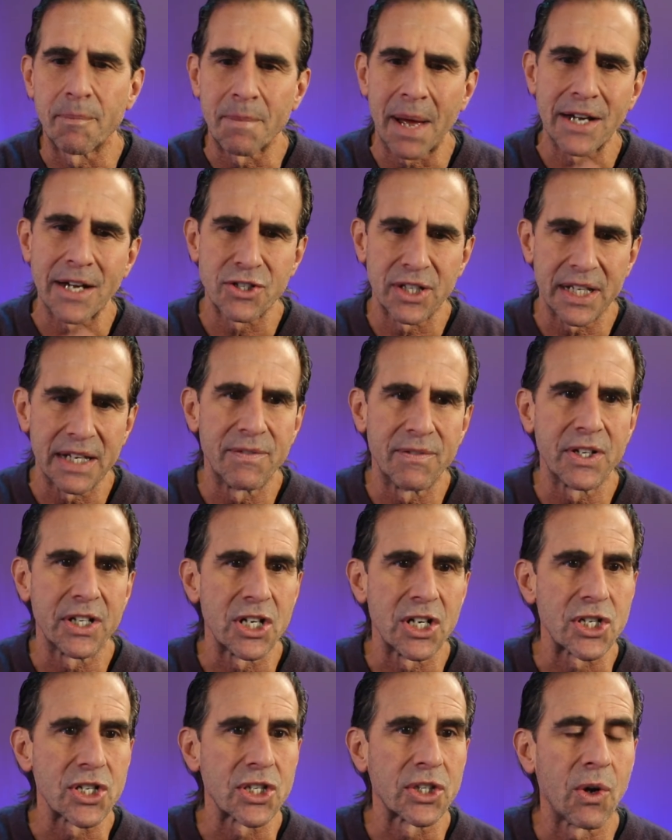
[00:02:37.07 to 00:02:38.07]
actually even
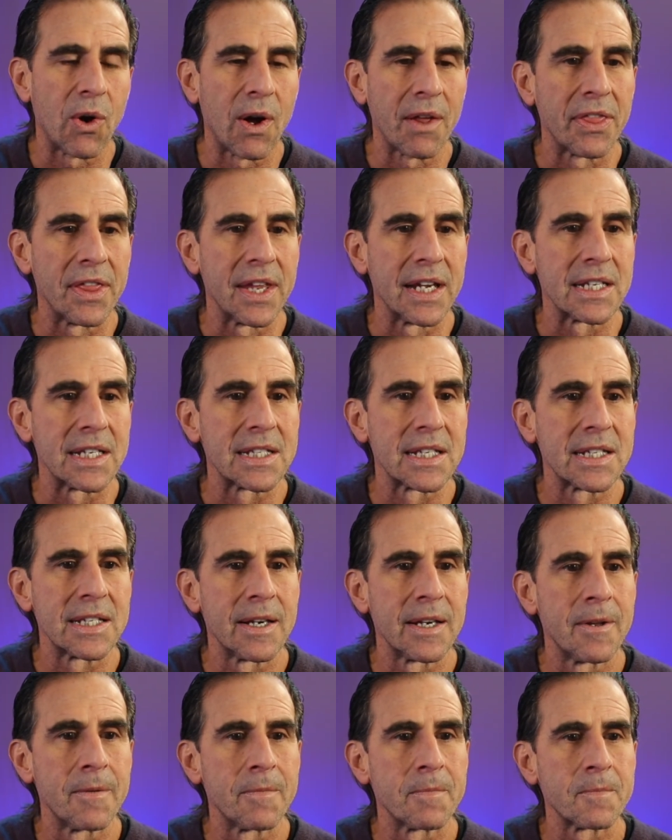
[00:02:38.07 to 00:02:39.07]
gonna start this.
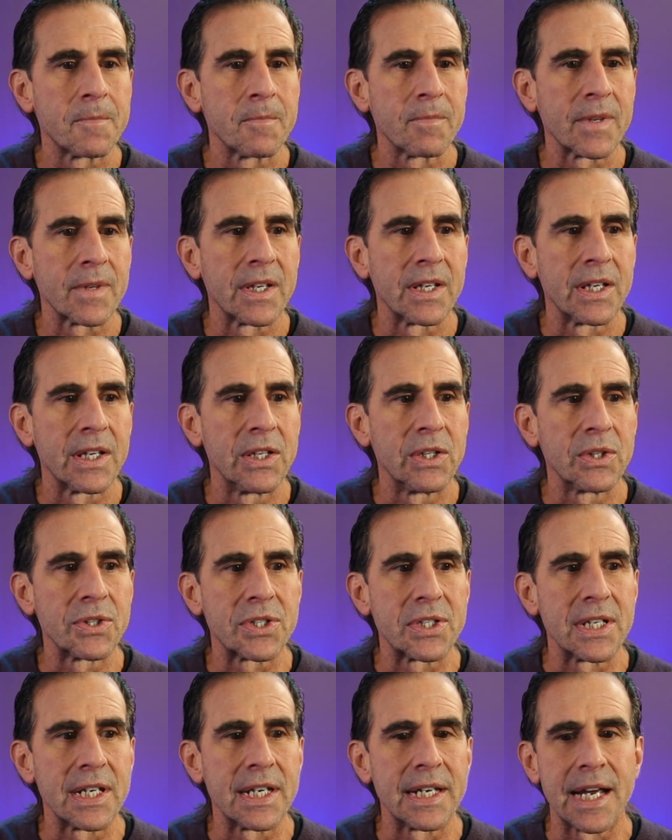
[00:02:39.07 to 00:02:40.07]
You'll
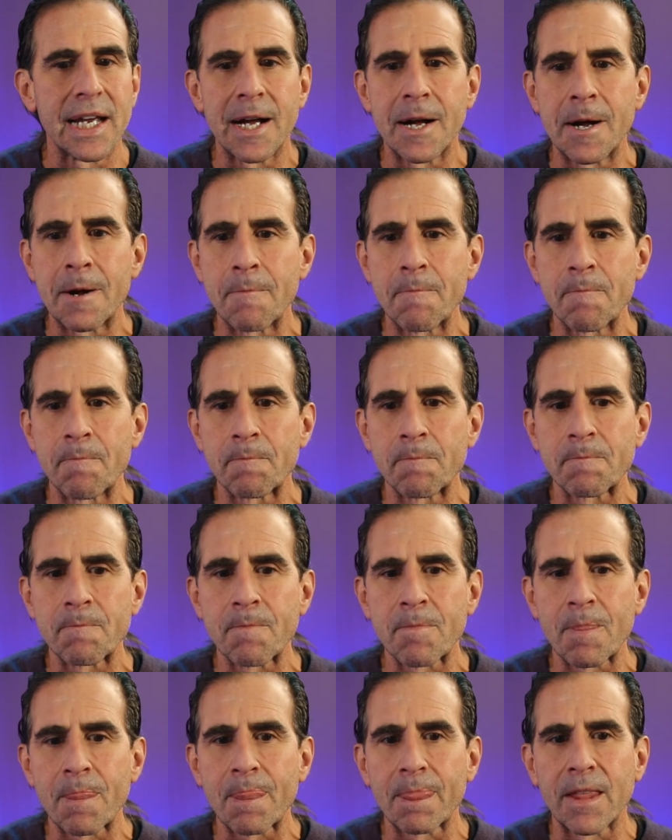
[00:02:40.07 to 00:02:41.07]
see.
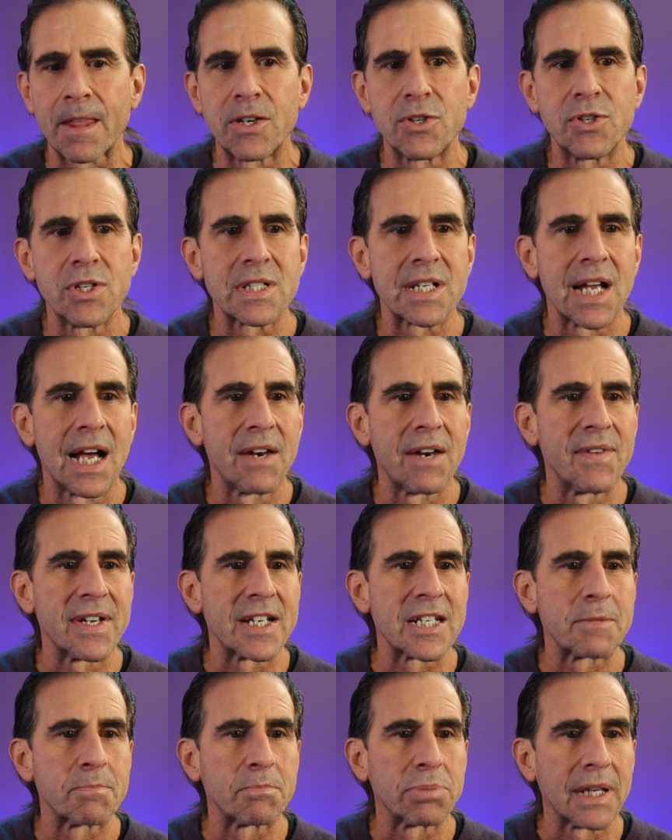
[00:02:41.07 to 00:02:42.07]
Just kind of
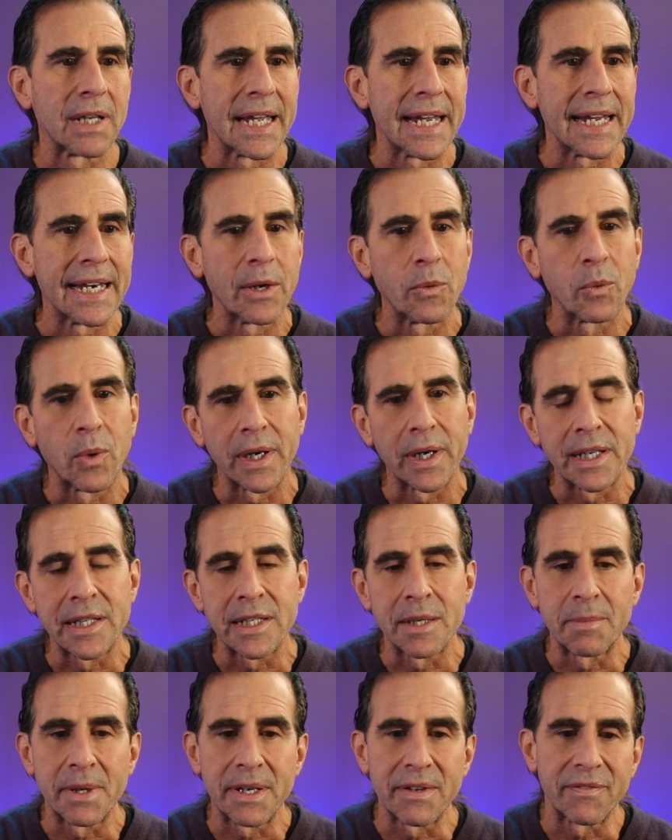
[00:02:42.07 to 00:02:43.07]
explaining what
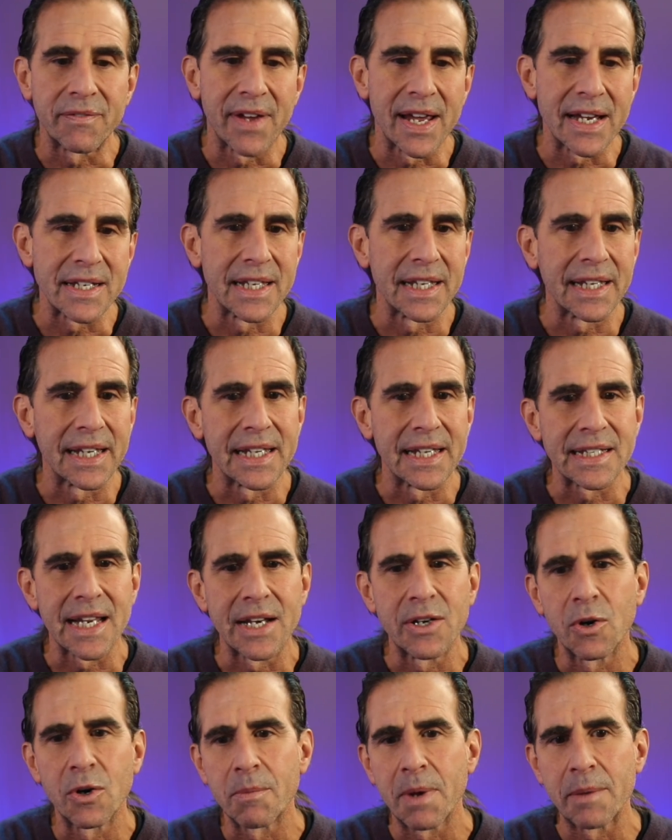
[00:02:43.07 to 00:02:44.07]
intermittent fasting is.
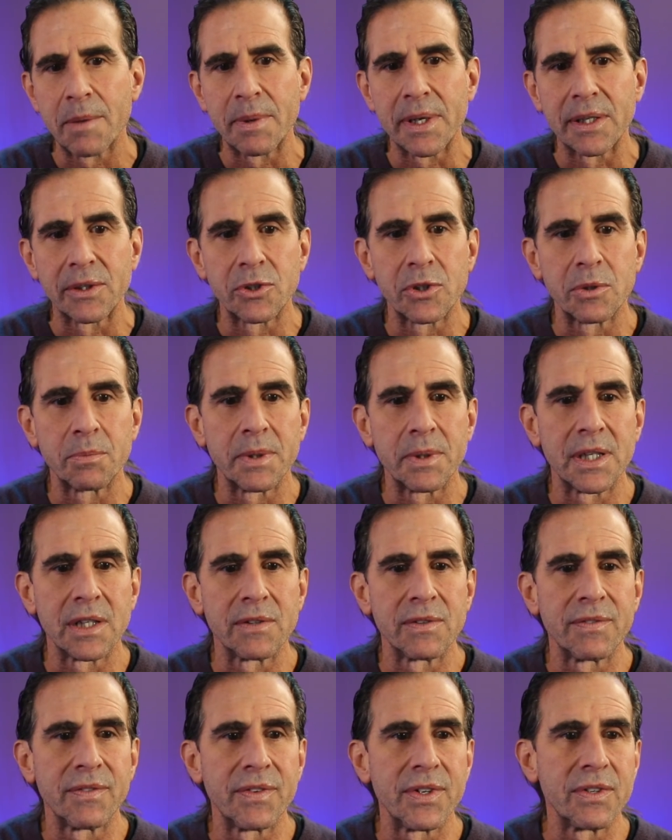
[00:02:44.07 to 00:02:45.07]
I know it may be a little bit
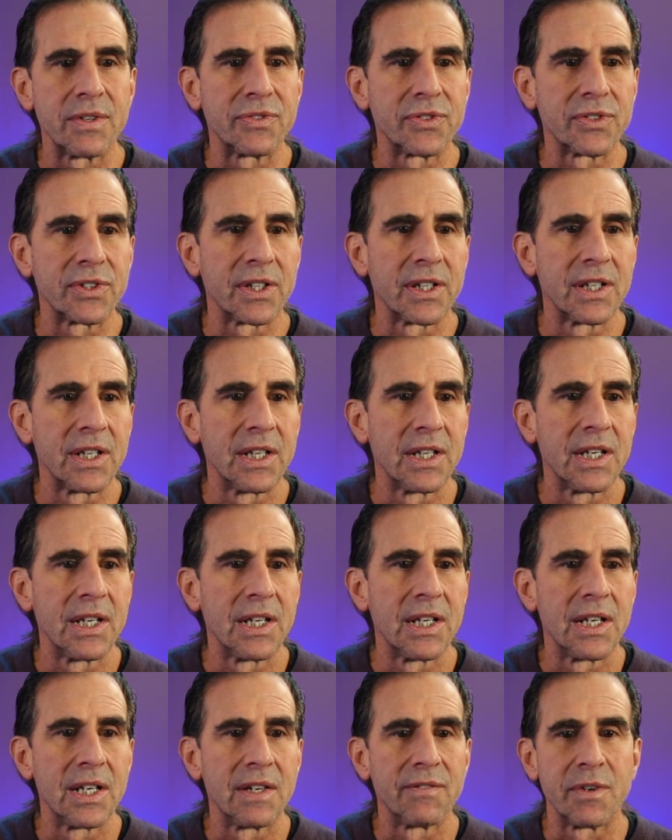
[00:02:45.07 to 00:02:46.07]
of a review for
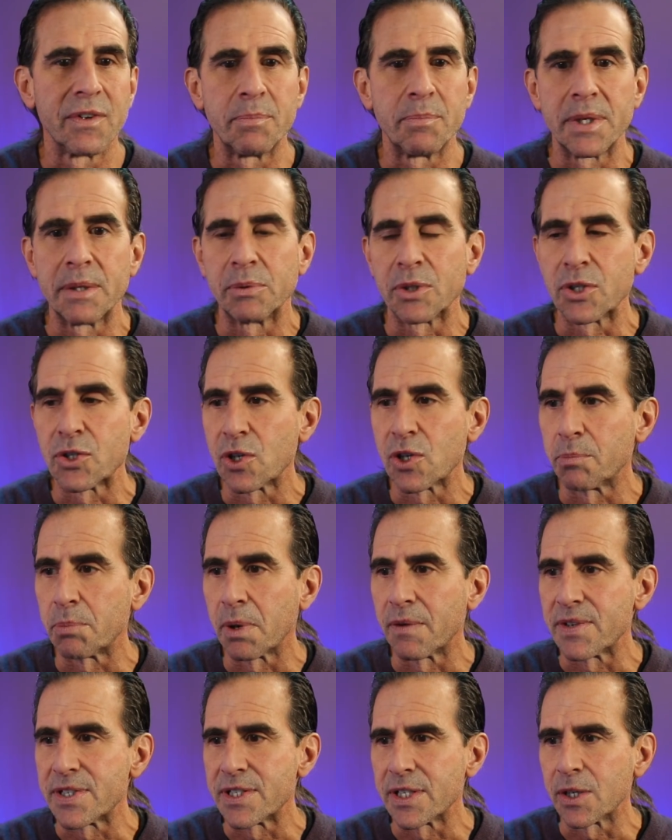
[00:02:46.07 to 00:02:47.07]
people who show
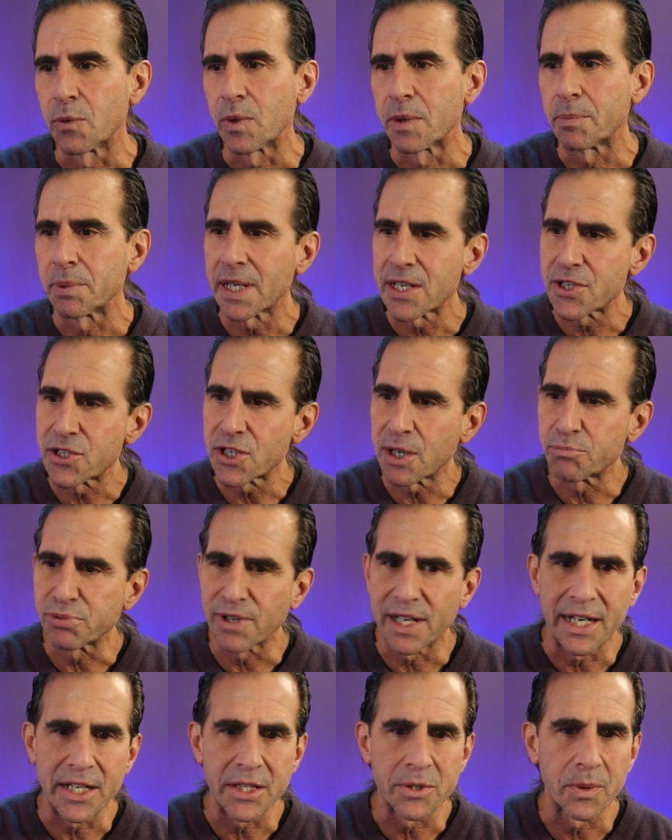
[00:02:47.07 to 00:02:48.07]
up every single week, but let's jump
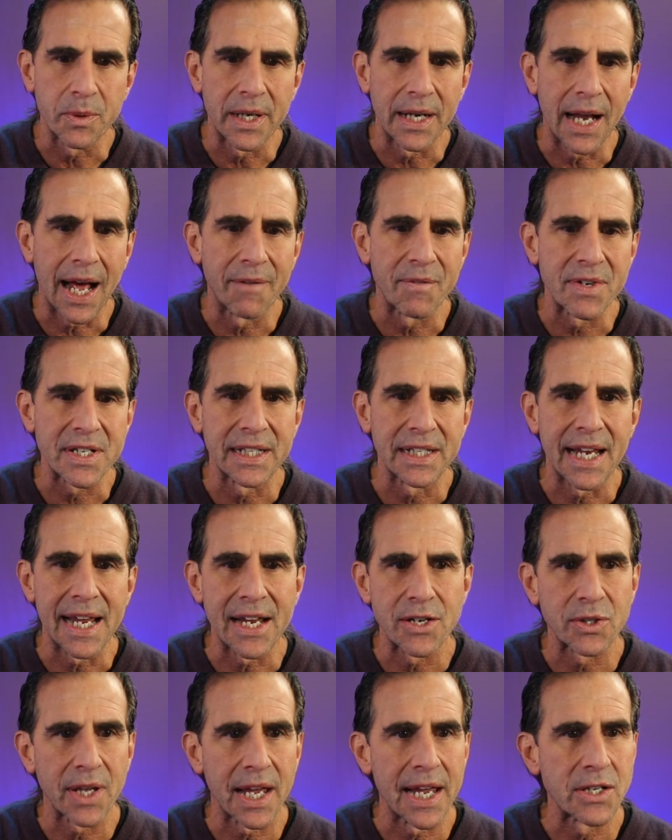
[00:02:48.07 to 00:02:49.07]
right into it.
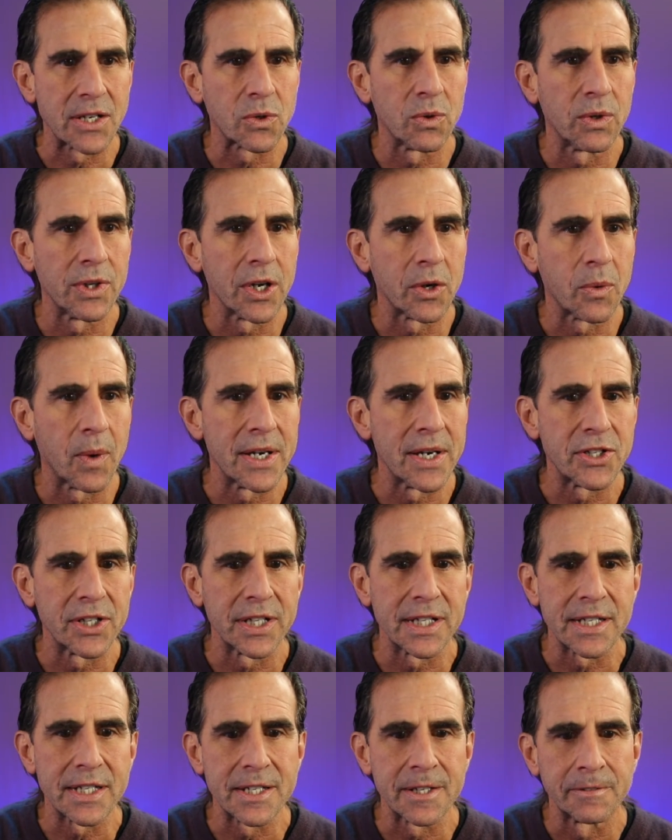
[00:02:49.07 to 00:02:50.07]
Obviously, ask all your
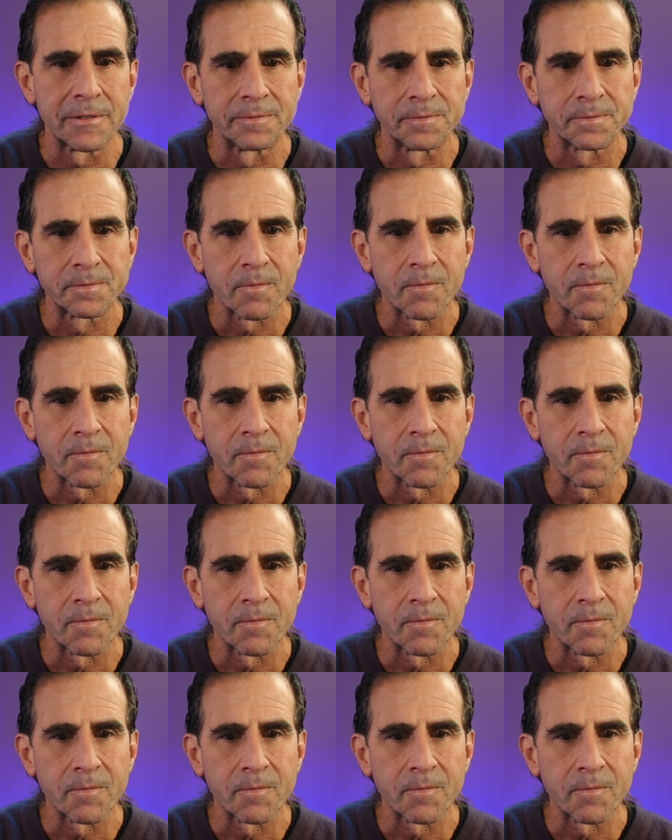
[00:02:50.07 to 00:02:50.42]
questions,